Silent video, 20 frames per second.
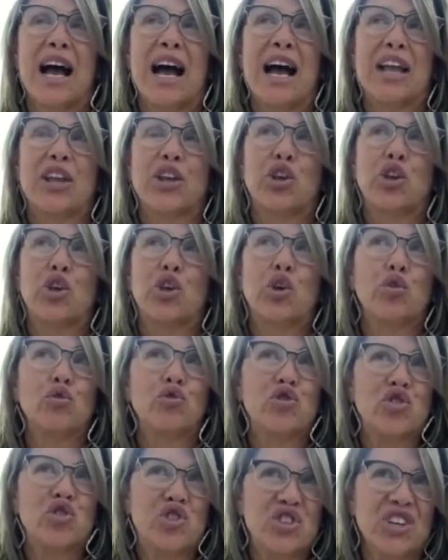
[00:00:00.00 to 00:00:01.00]
you
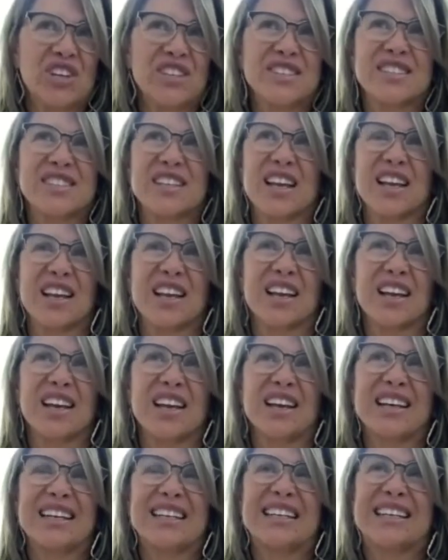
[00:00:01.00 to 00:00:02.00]
just
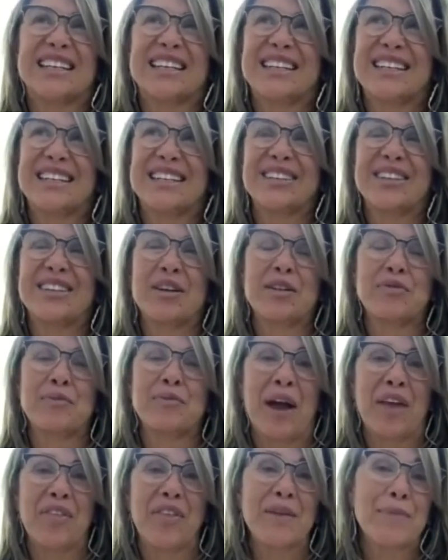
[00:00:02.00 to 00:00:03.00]

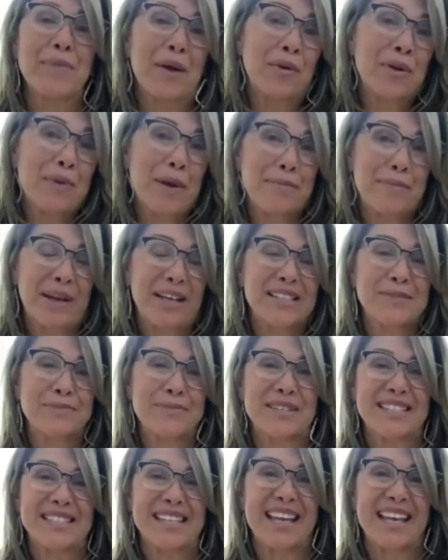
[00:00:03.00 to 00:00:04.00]
I think my one of my biggest
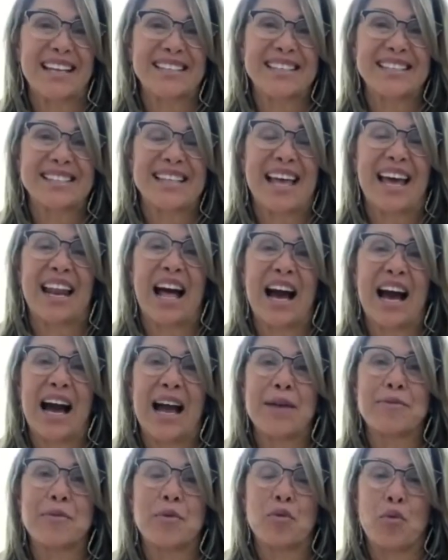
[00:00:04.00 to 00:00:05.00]
mistakes is that
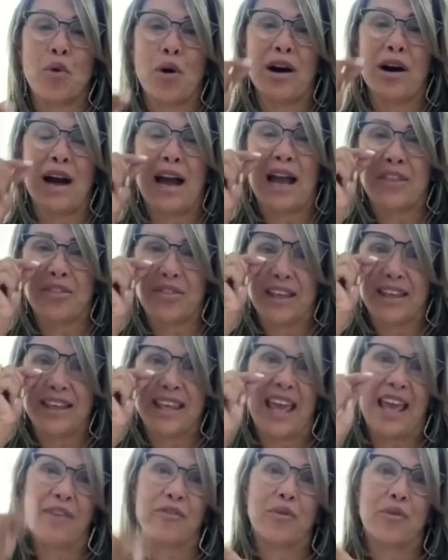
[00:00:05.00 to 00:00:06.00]
I want I think
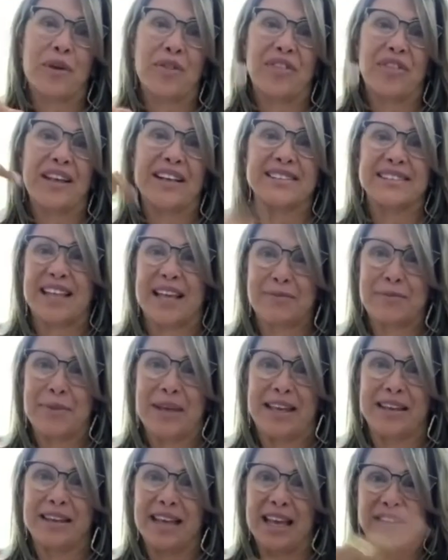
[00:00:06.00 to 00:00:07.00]
everyone thinks like
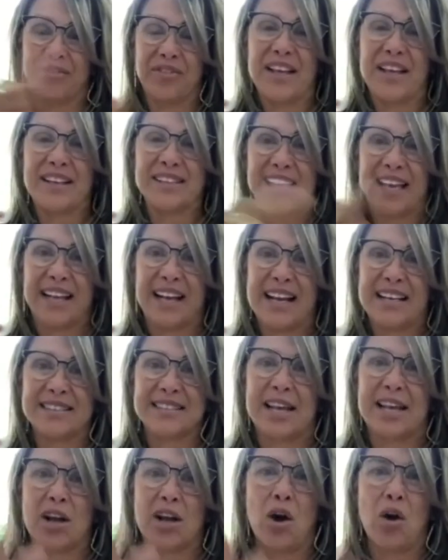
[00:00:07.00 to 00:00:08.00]
me and thinks like us.
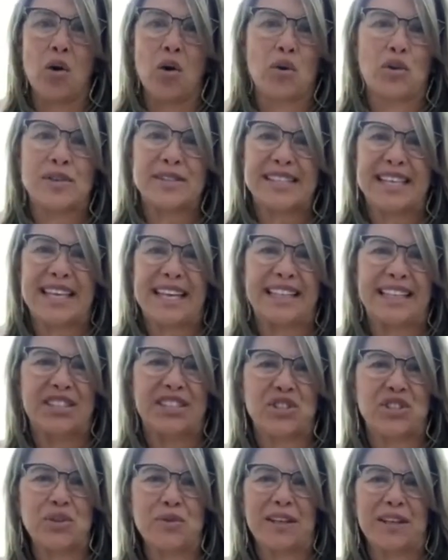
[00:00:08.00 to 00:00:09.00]
Like, oh, you see it, let's
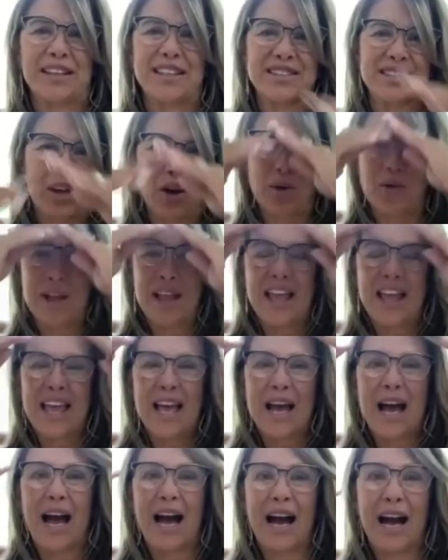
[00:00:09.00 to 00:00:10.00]
do it, let's go.
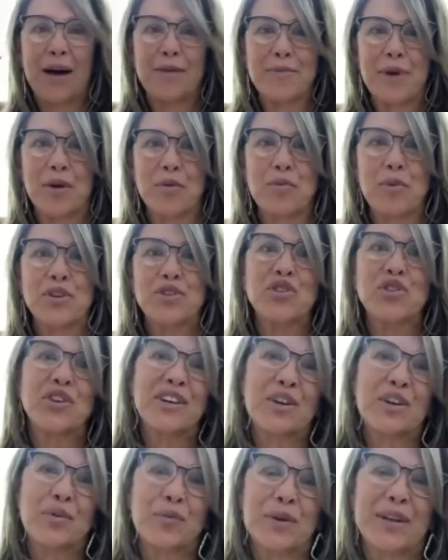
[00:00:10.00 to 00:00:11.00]
Um, what you're
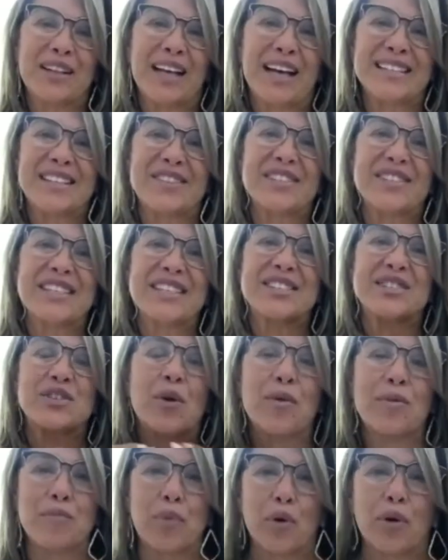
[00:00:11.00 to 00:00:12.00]
gonna realize, and this is
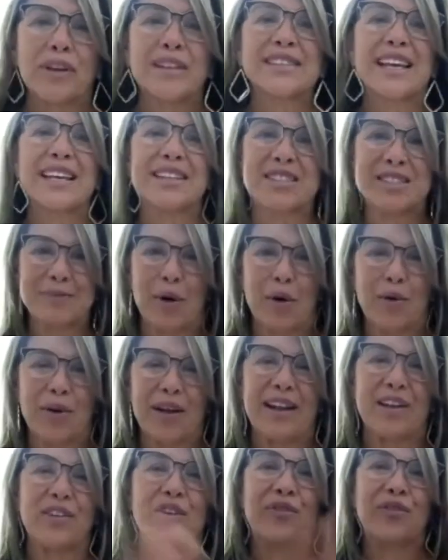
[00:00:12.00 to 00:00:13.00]
so important, it's like smoking.
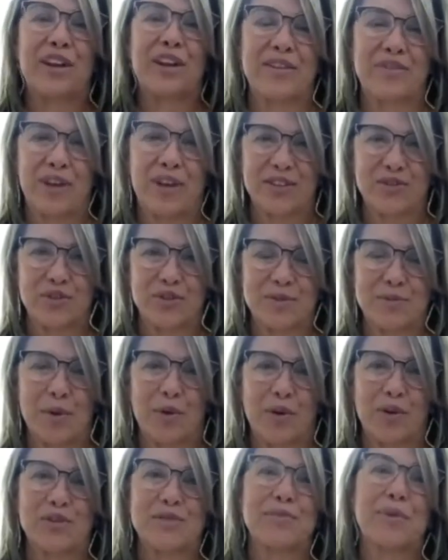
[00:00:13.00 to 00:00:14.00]
I don't know if any of you guys are
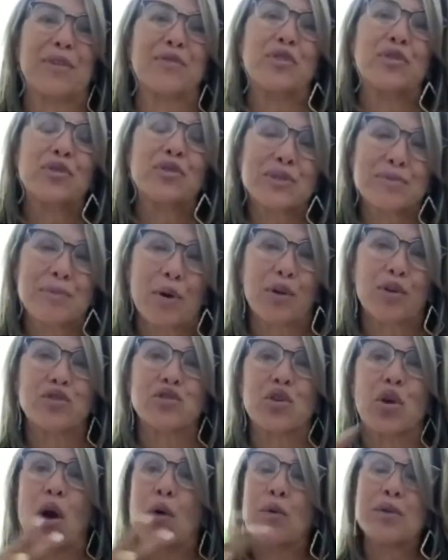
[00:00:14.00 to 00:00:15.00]
smokers, but if you're smokers,
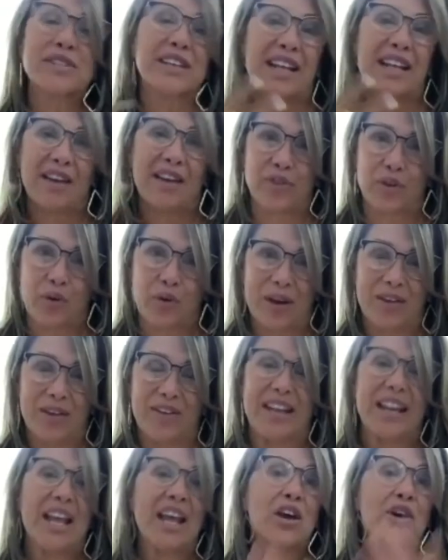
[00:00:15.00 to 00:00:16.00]
you're always gonna have the
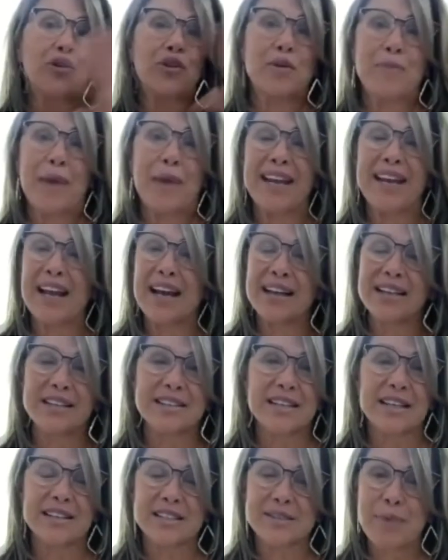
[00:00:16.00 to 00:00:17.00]
craving. You may not
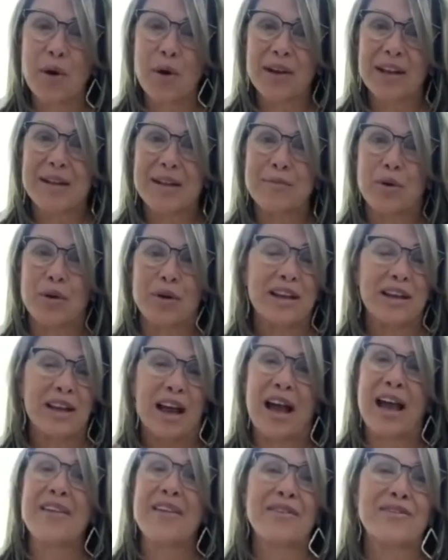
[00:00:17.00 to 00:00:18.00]
smoke anymore.
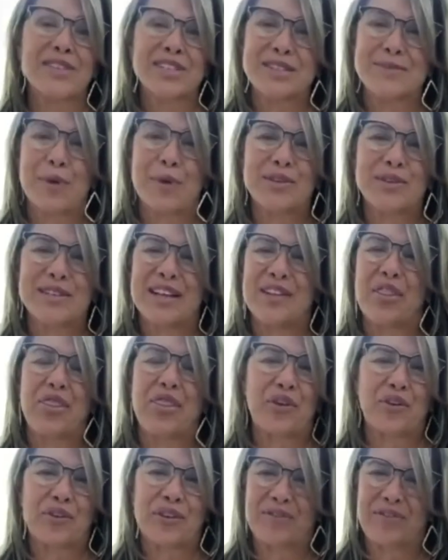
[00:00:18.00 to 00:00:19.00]
I haven't smoked in
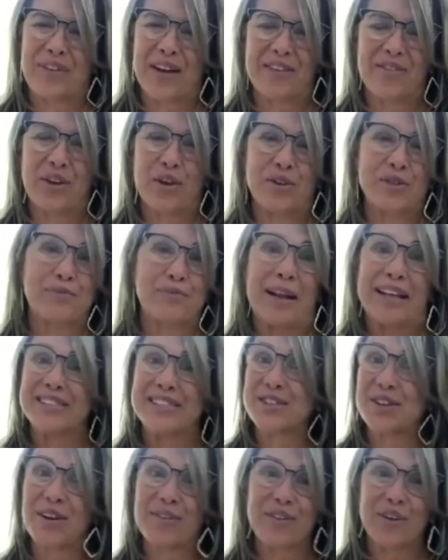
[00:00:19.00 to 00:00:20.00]
35 years, but I
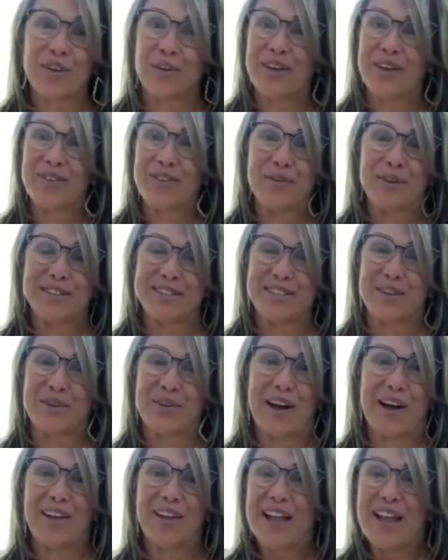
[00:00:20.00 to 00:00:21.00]
still have the craving once in a
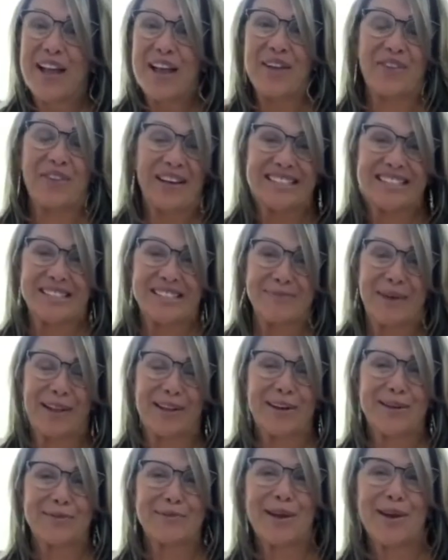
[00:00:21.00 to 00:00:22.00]
while. If I smell
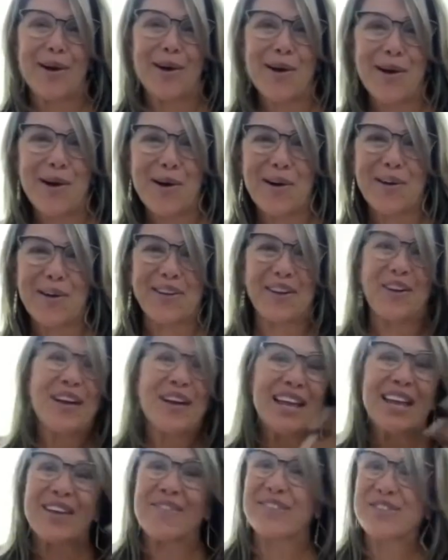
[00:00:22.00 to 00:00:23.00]
it, I'm like, oh, you know,
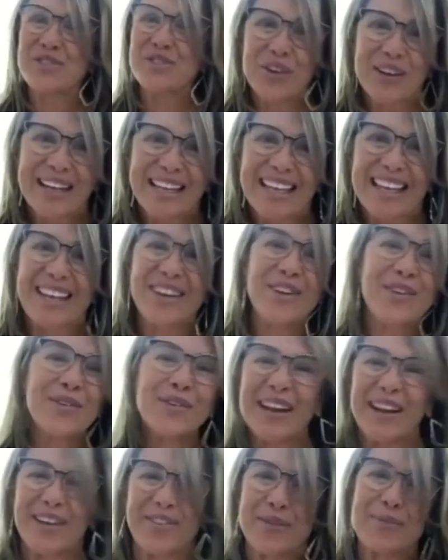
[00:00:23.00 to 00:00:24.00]
even drinking or
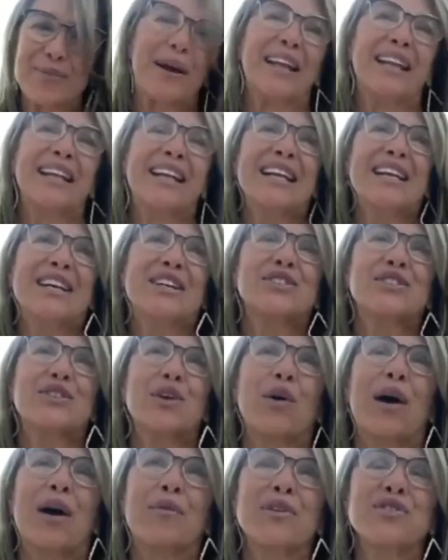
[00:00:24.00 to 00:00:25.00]
whatever. But
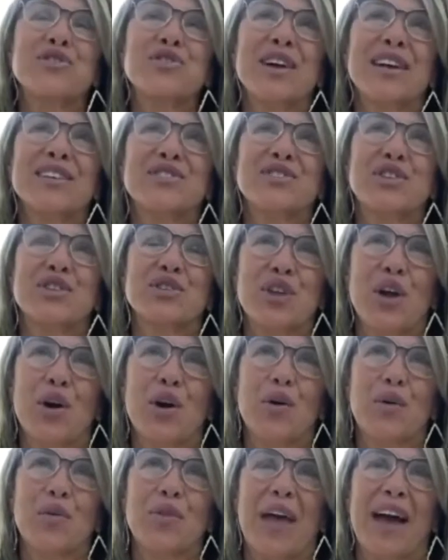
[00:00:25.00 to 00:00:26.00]
so I want you guys to
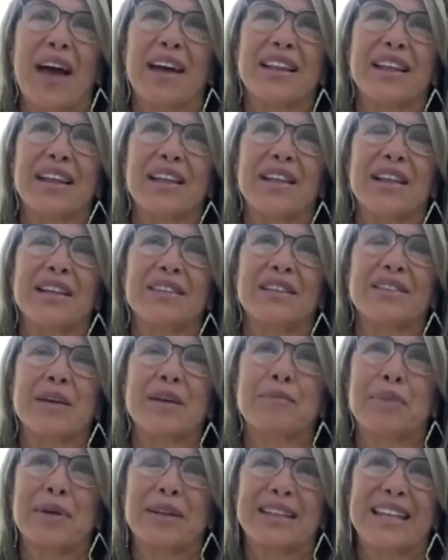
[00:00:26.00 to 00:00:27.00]
know that the
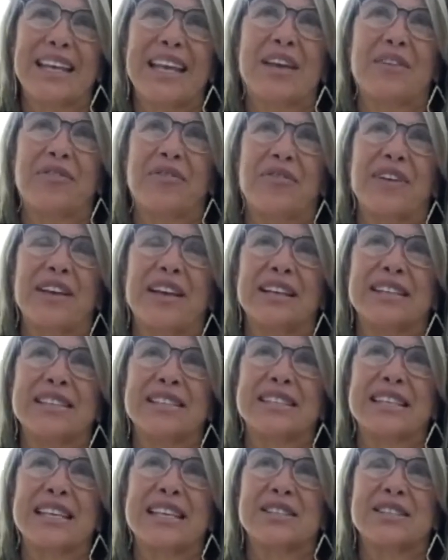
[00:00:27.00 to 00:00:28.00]
belief
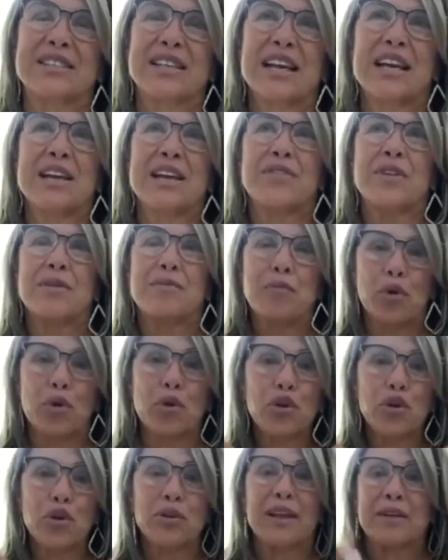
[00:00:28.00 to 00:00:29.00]
is is the more
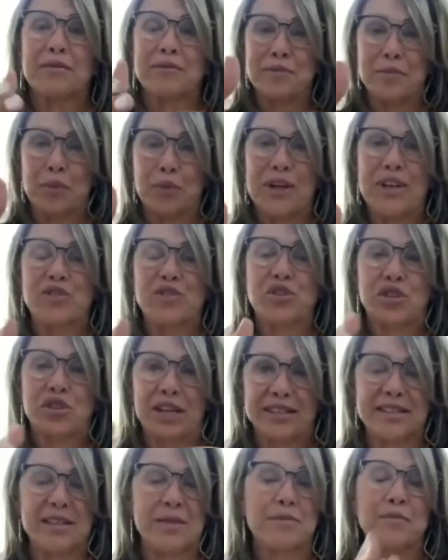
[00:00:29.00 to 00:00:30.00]
you like marie
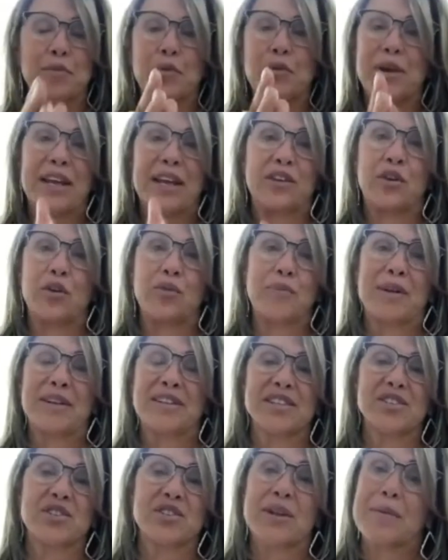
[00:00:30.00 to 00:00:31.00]
does marie you've been
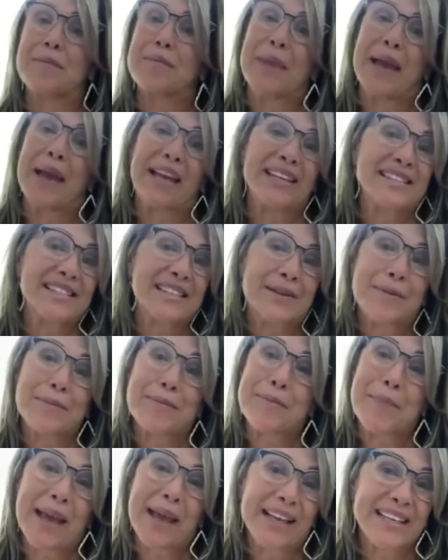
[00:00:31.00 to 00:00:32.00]
such an amazing
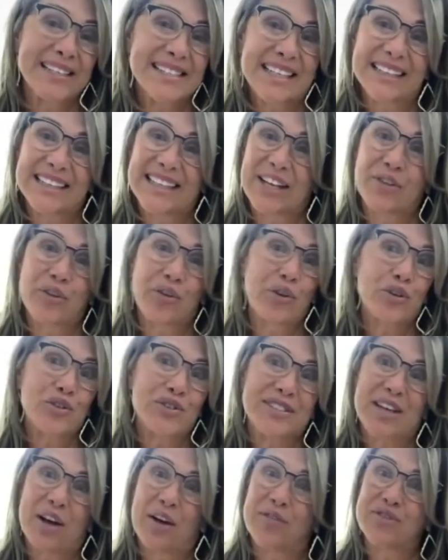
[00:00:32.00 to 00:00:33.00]
amazing leader
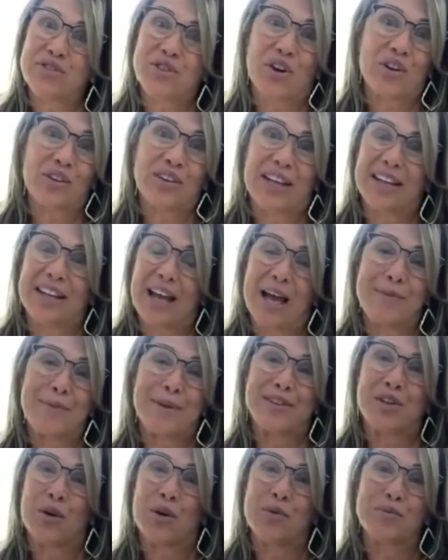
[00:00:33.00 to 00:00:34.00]
yourself darling i
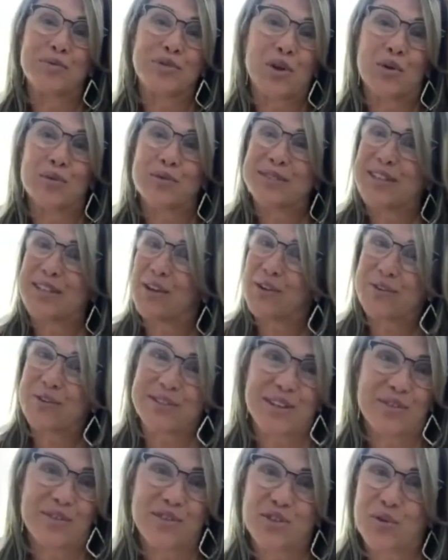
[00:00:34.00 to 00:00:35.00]
mean don't don't sell
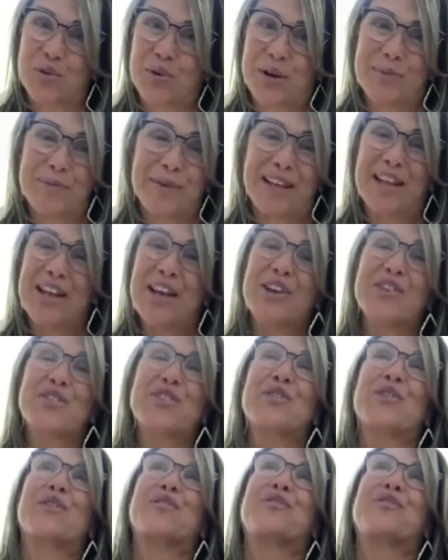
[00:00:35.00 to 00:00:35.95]
yourself short i mean you're